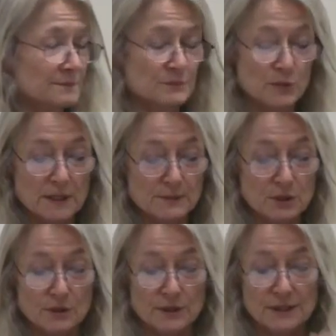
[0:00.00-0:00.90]
William
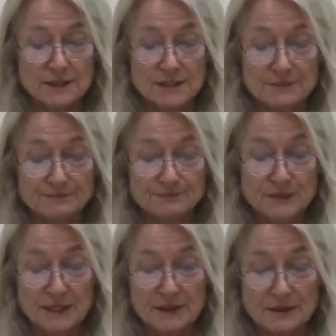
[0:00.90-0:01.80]
Dougherty's,
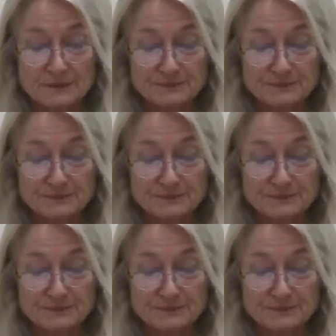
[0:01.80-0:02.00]
death.